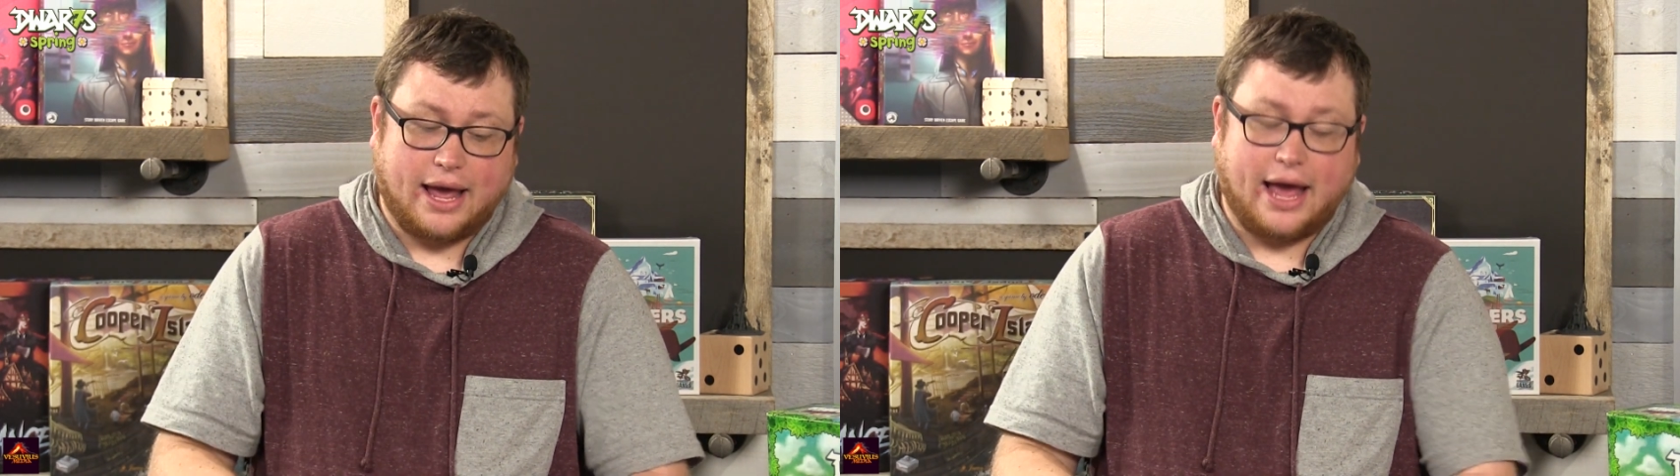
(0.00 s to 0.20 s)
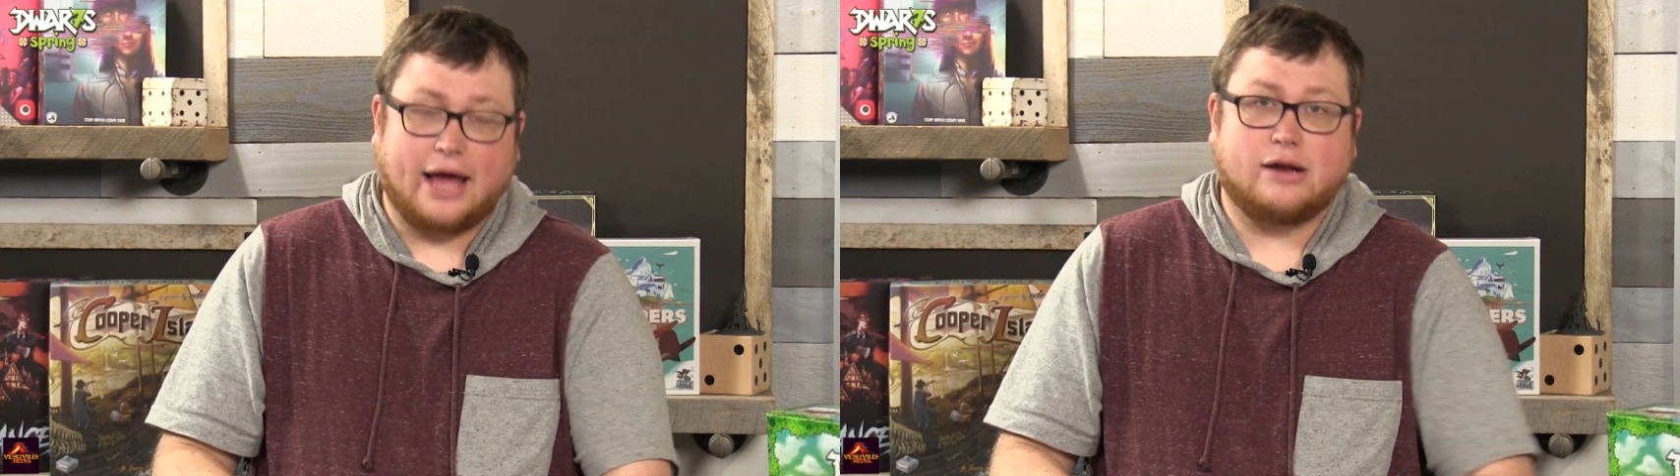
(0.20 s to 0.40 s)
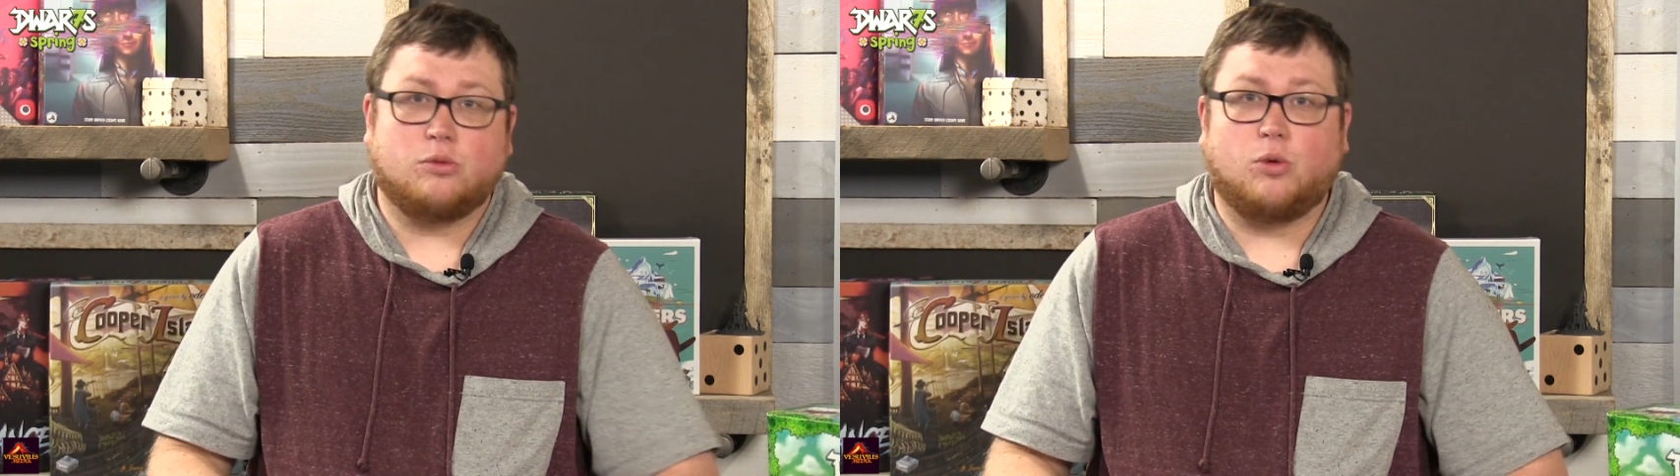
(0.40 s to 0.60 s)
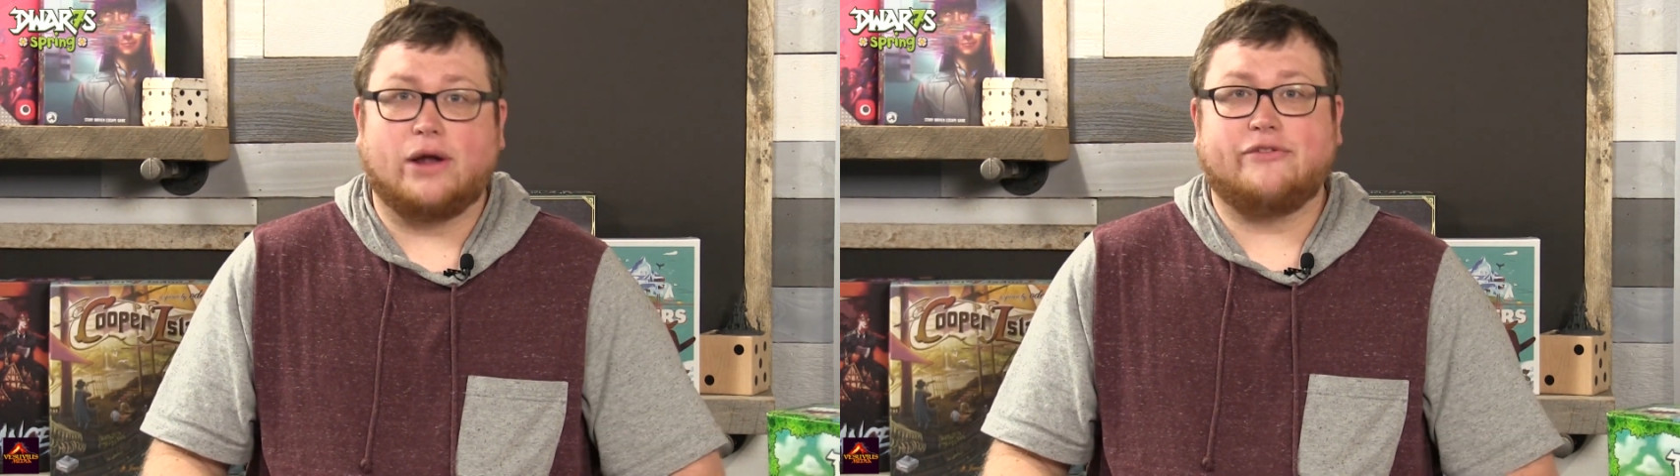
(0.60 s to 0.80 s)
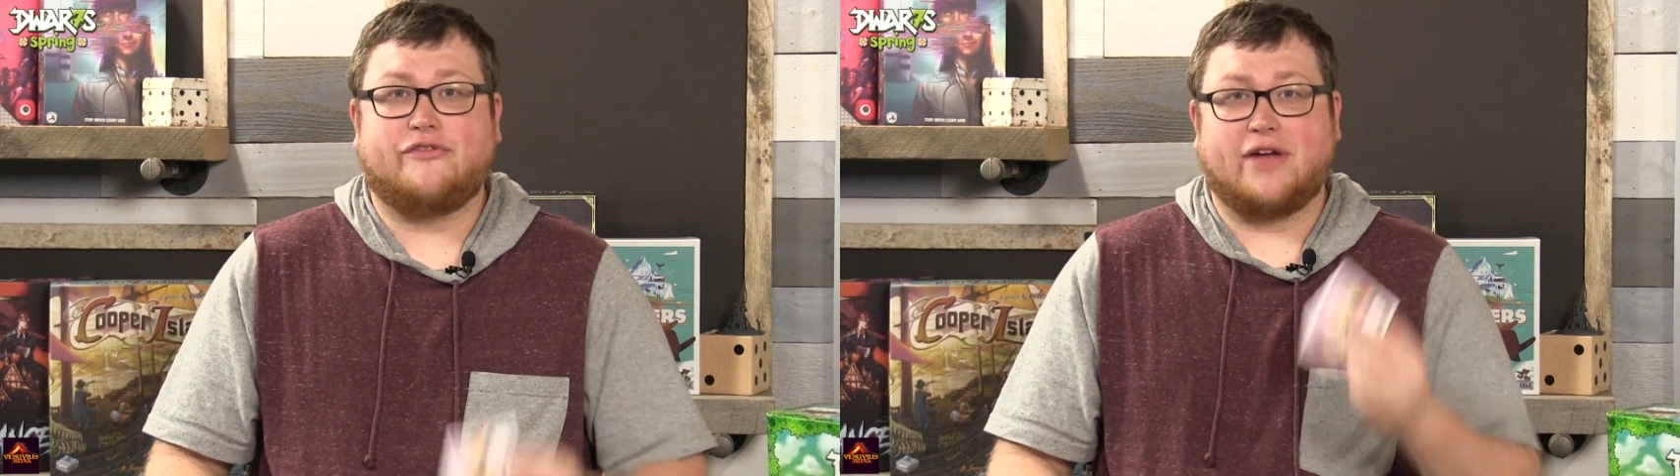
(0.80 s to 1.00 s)
and
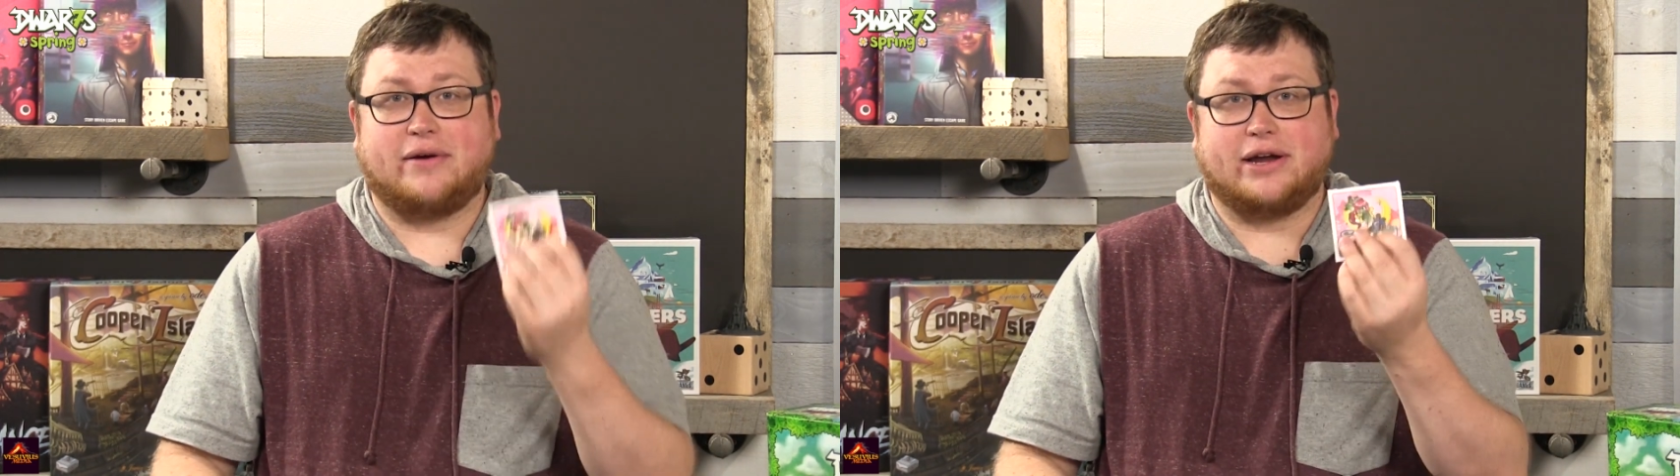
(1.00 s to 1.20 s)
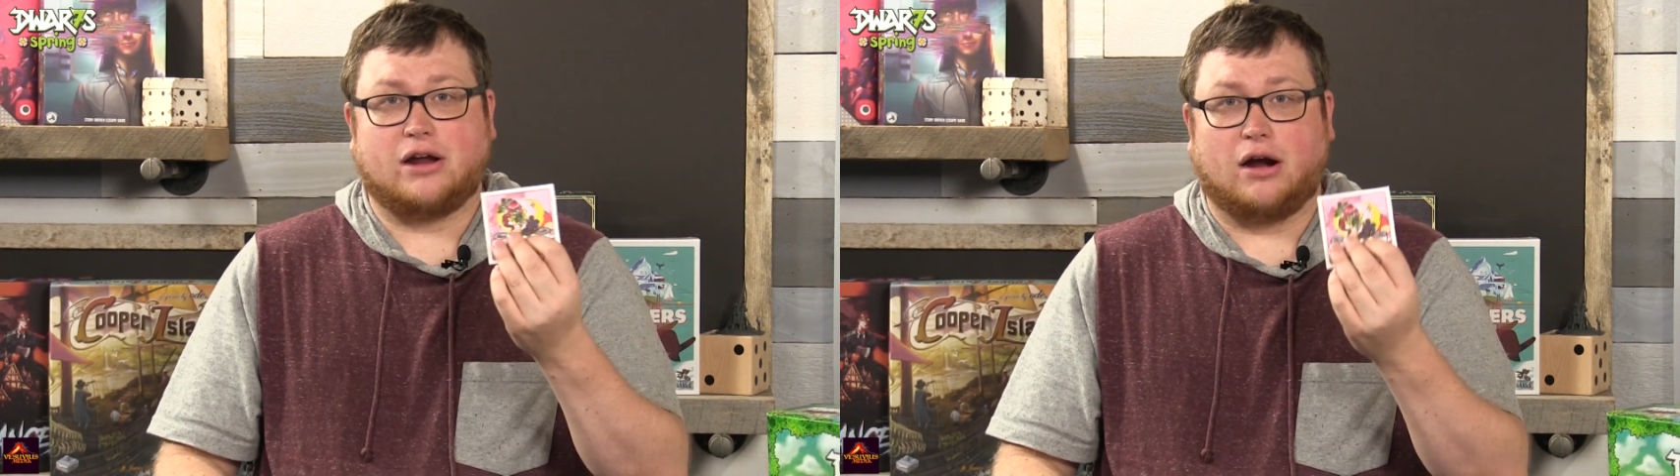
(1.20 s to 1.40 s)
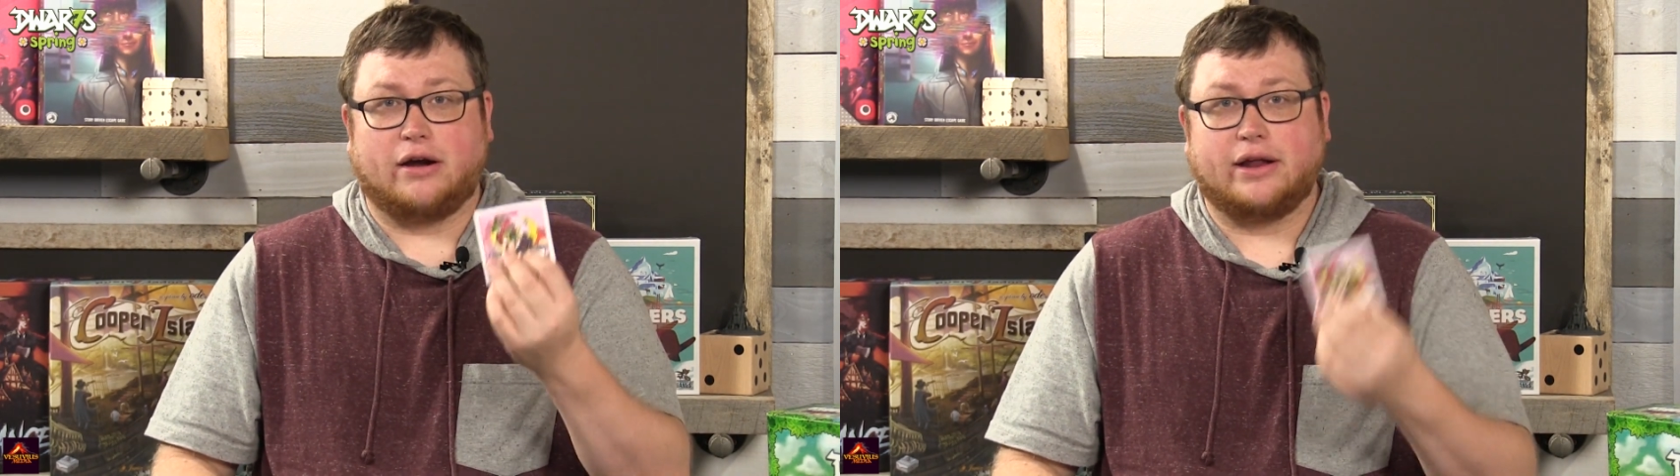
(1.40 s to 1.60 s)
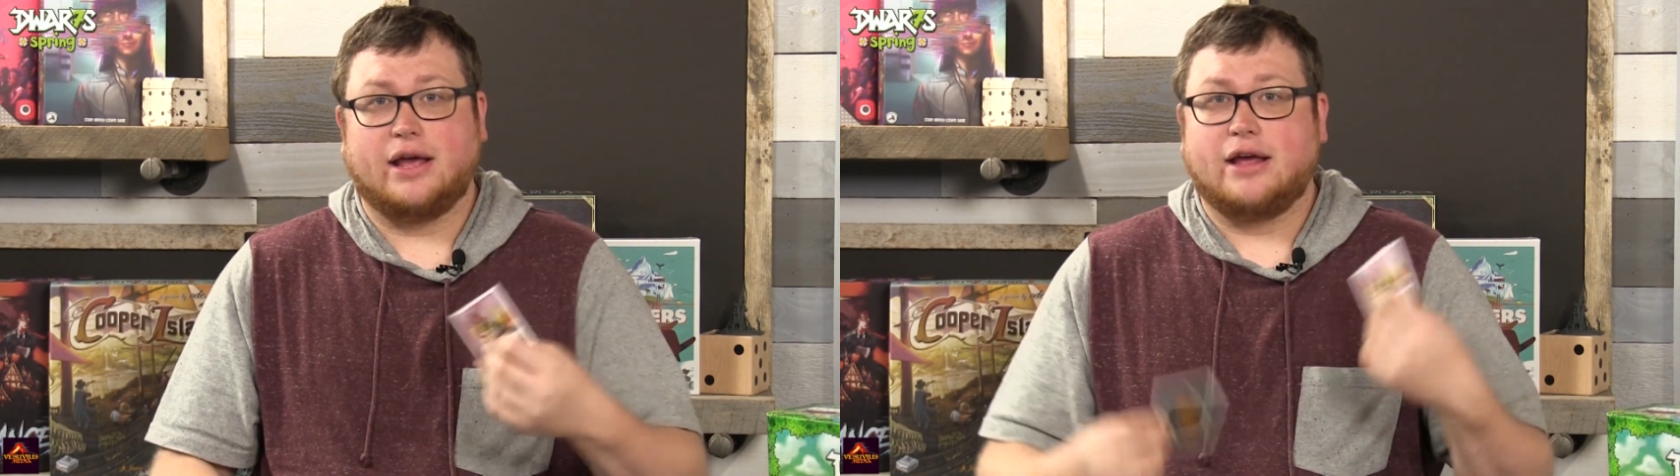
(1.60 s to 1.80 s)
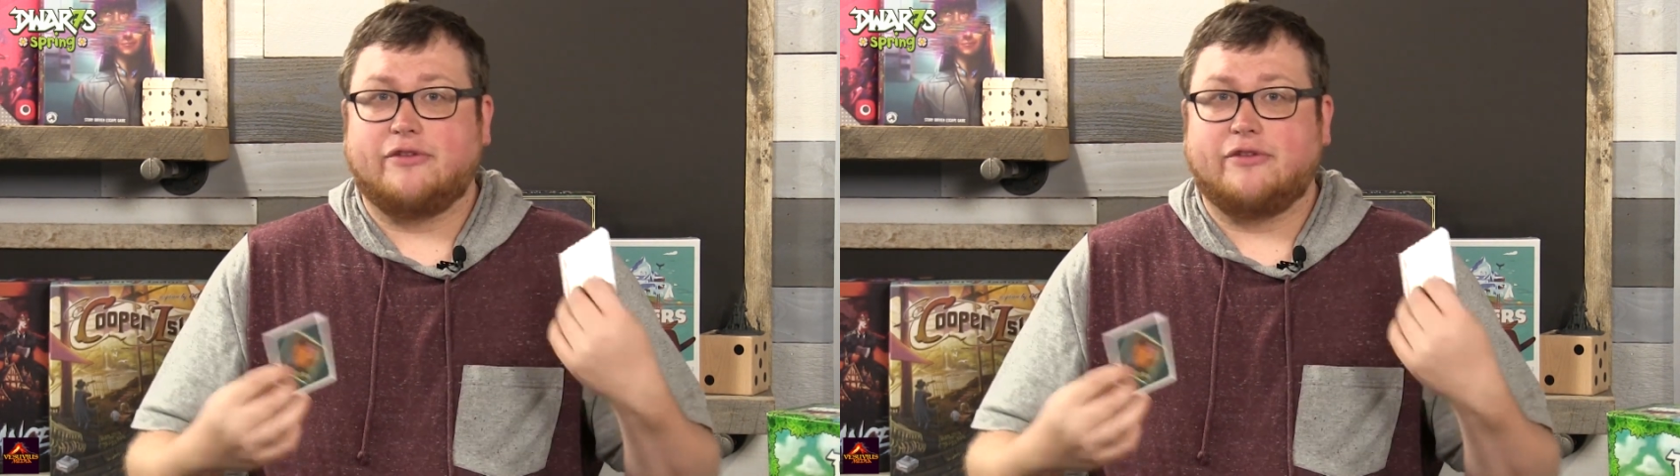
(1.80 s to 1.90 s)
one fairy card.